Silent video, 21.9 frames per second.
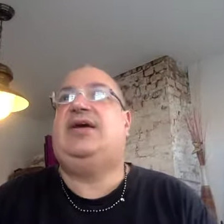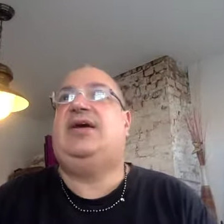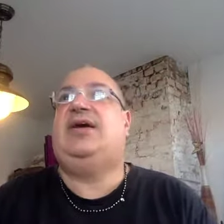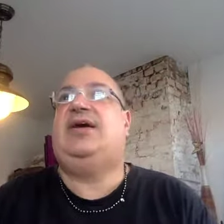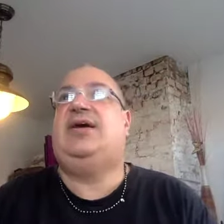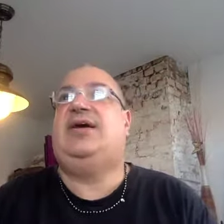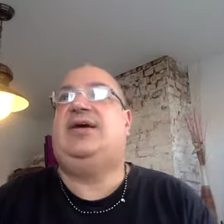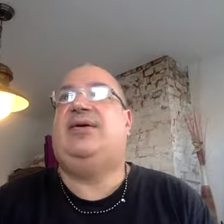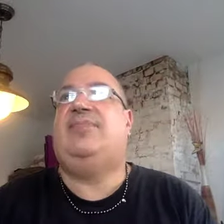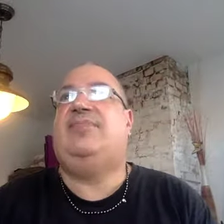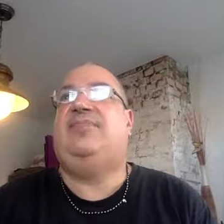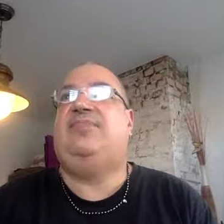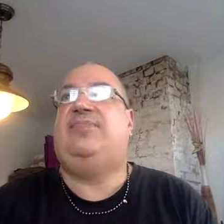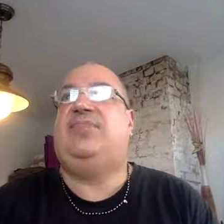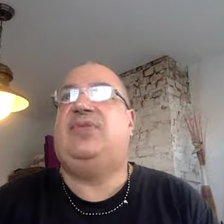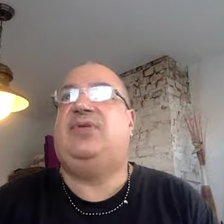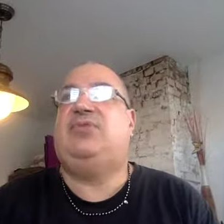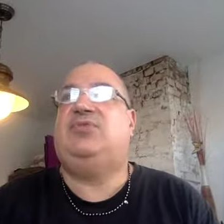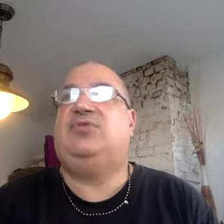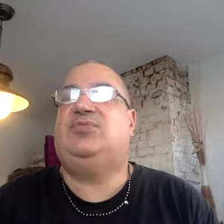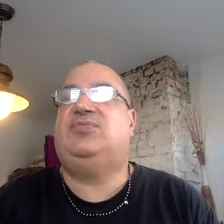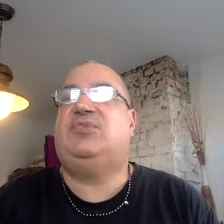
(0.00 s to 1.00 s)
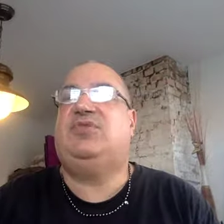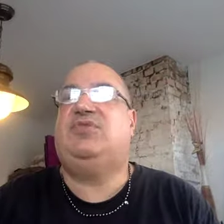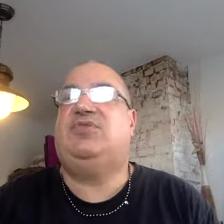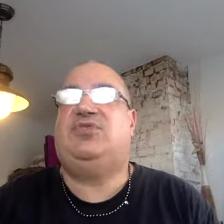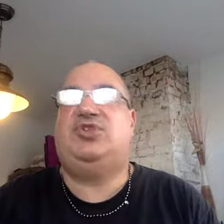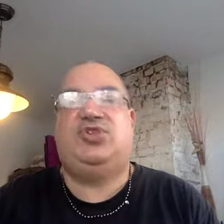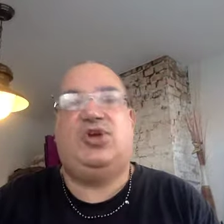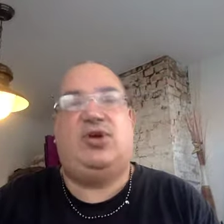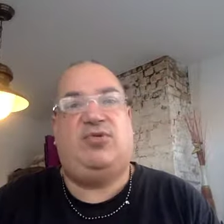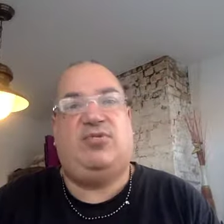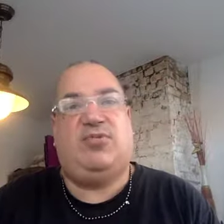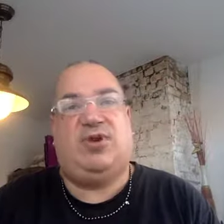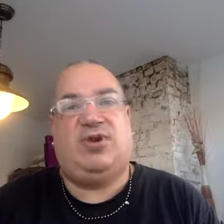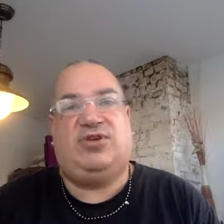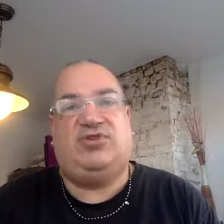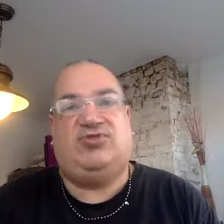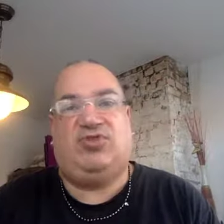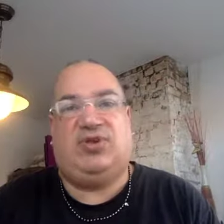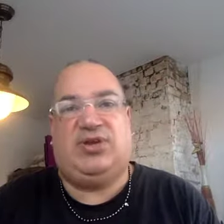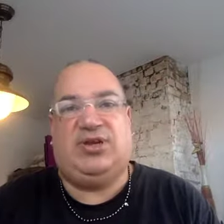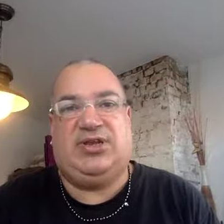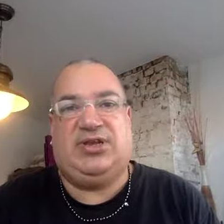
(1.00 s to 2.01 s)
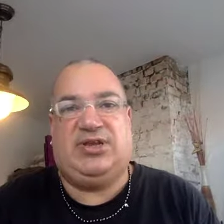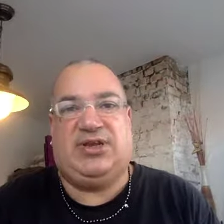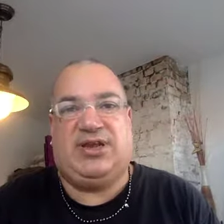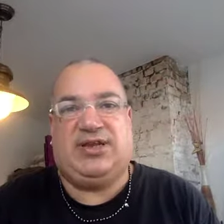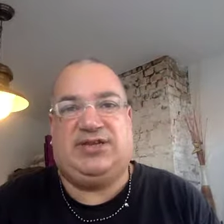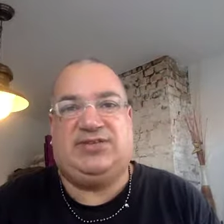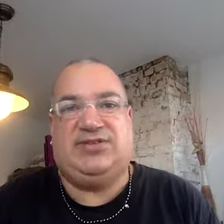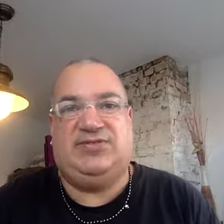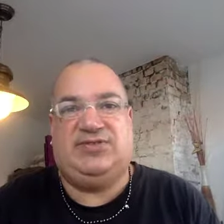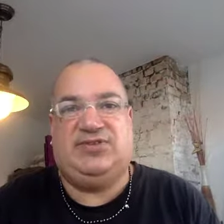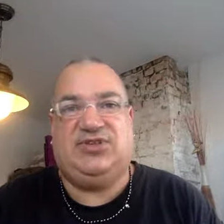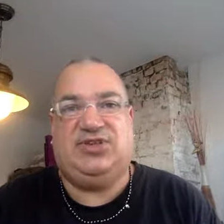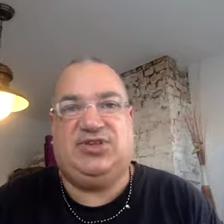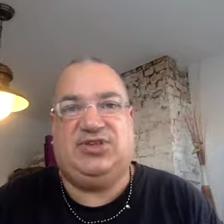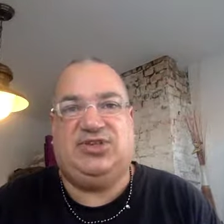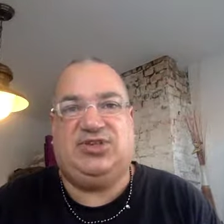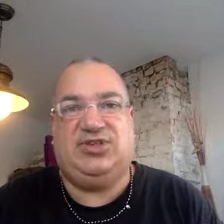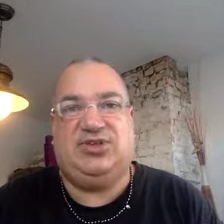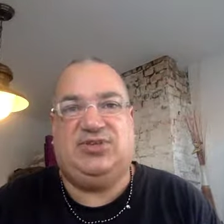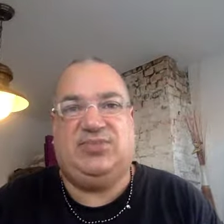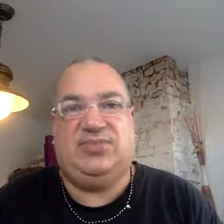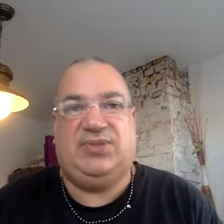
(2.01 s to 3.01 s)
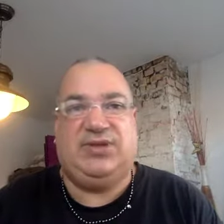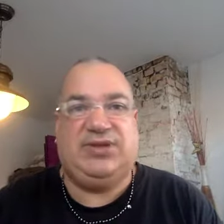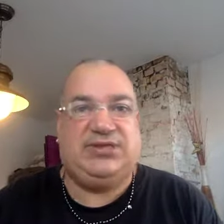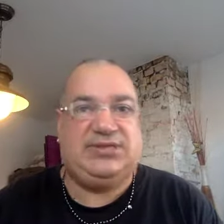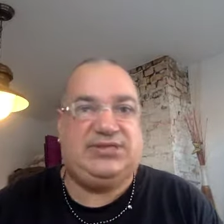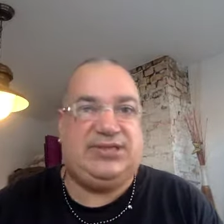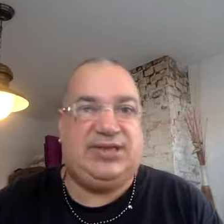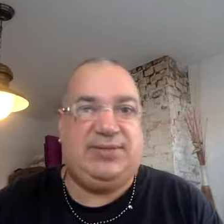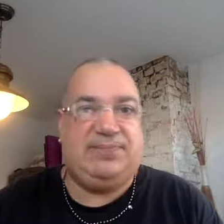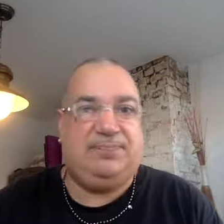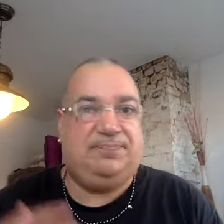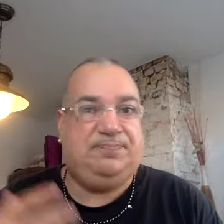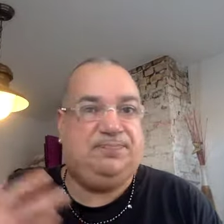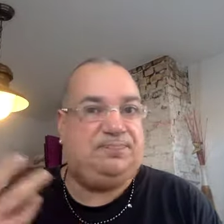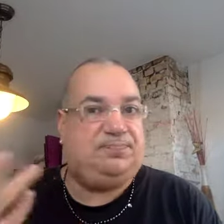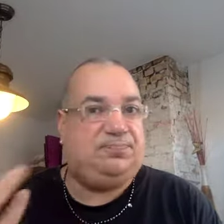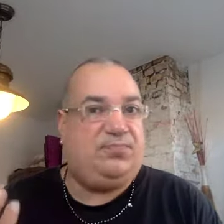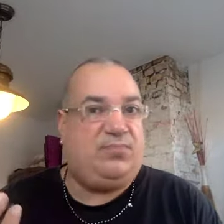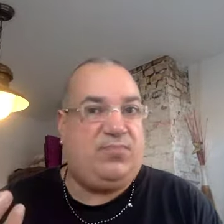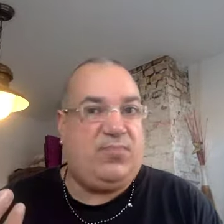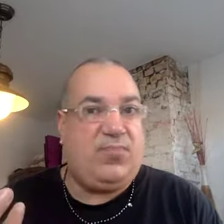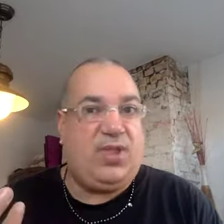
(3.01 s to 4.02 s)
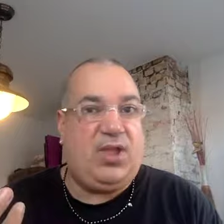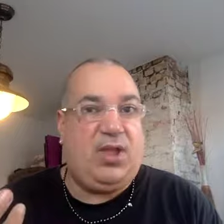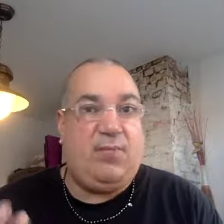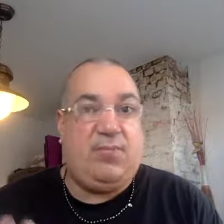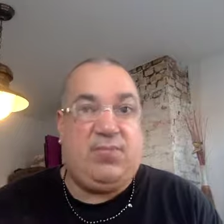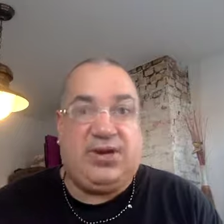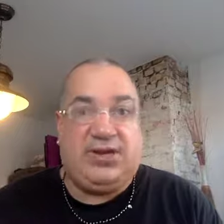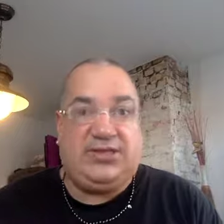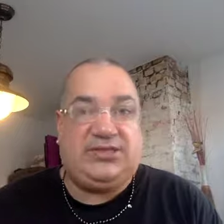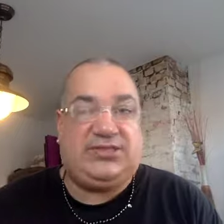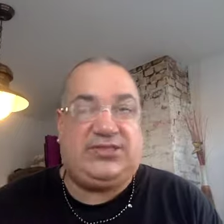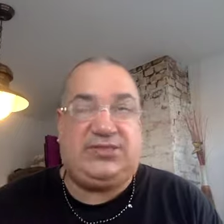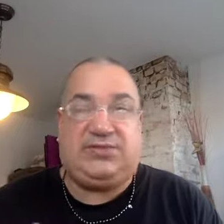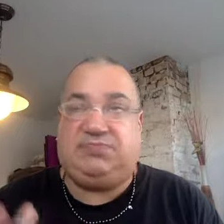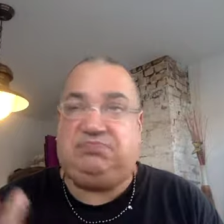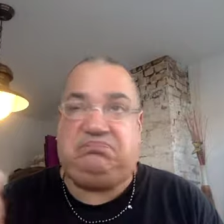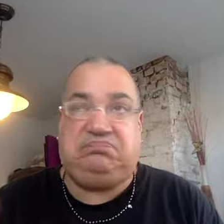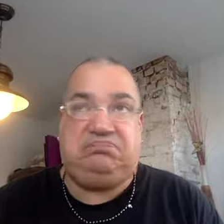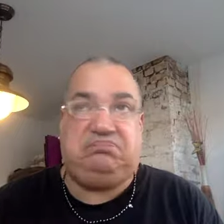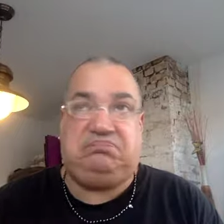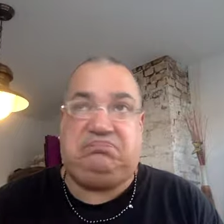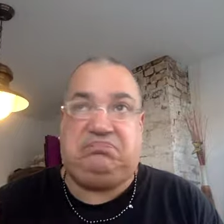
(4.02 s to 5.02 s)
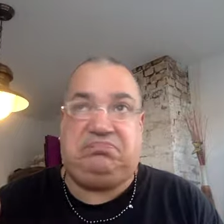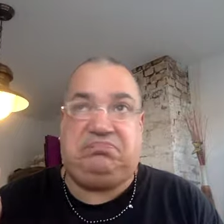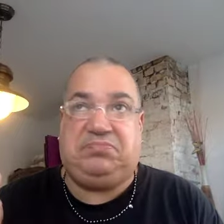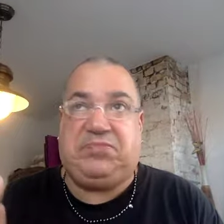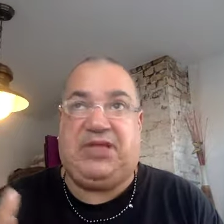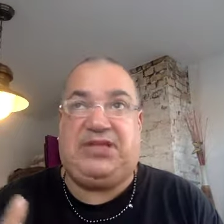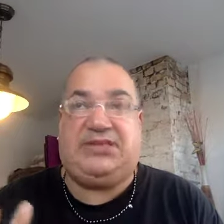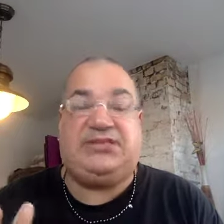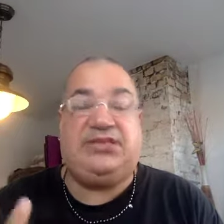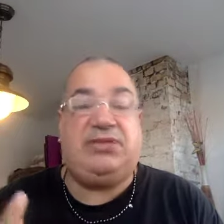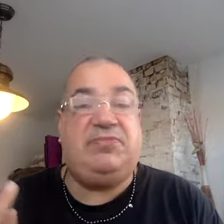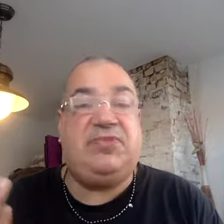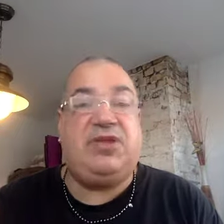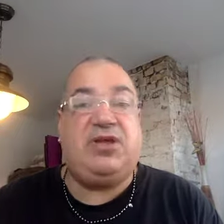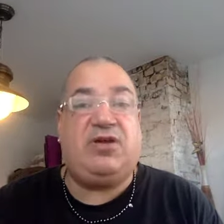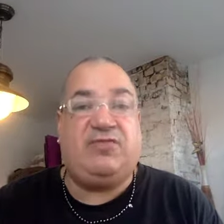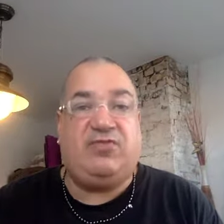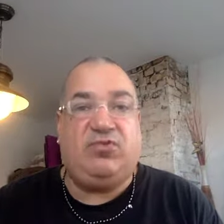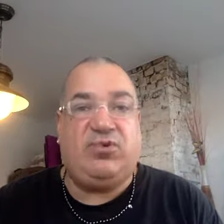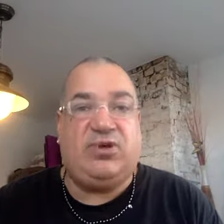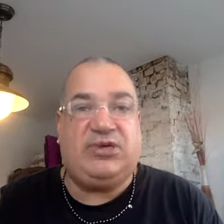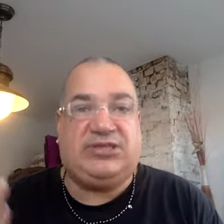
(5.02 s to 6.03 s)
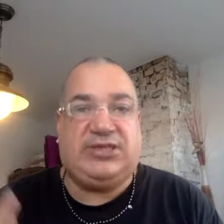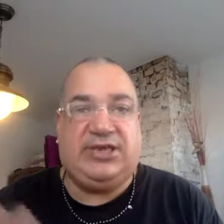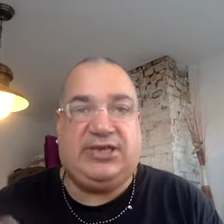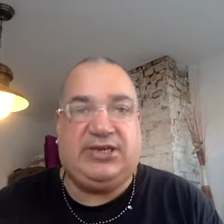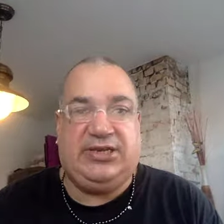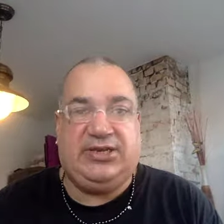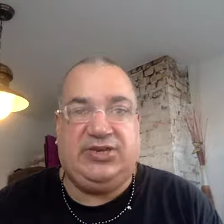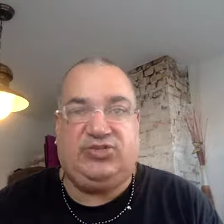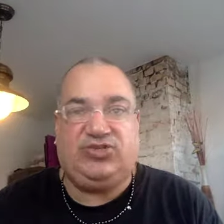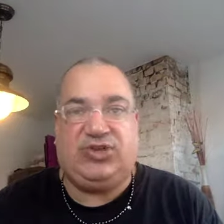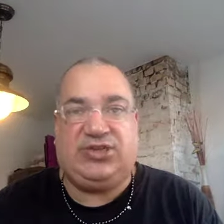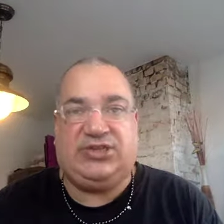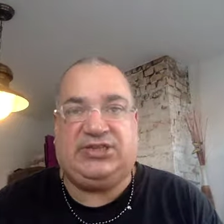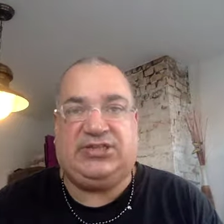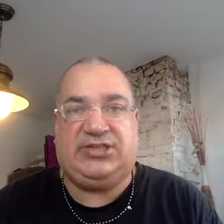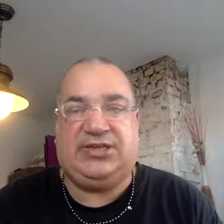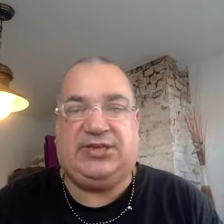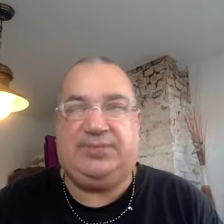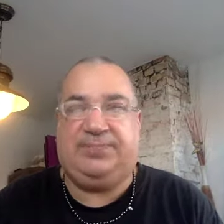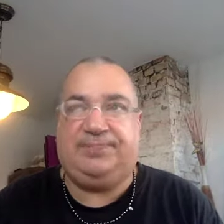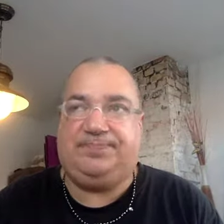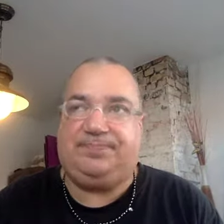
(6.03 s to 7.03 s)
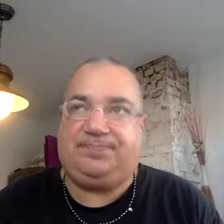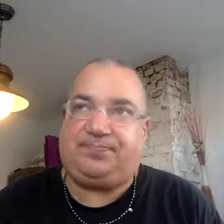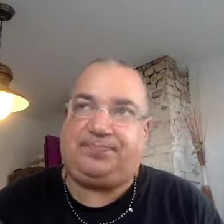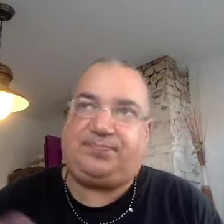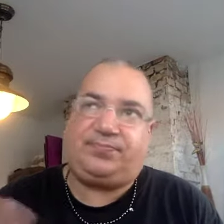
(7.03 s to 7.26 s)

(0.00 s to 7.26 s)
It was a bit of a joke when I tried it, an active addiction, but it's something I've always had an interest in.